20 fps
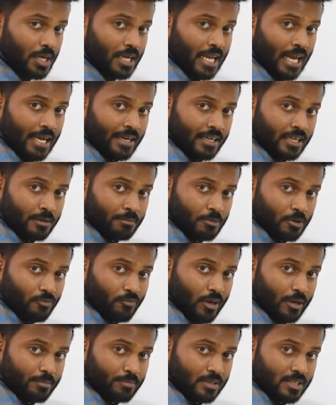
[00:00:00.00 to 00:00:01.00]
a carry number.
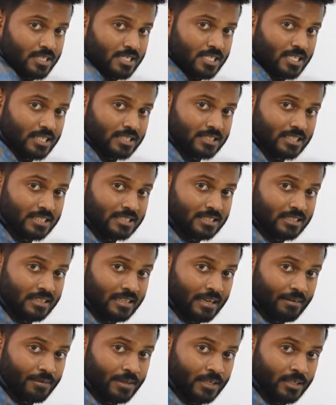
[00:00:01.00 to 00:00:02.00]
5 plus 6 is
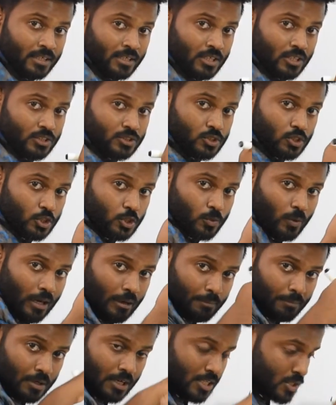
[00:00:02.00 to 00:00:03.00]
11. So
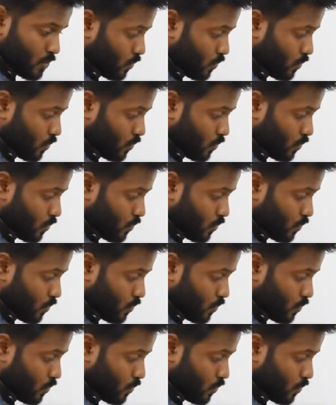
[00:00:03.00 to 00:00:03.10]
12 plus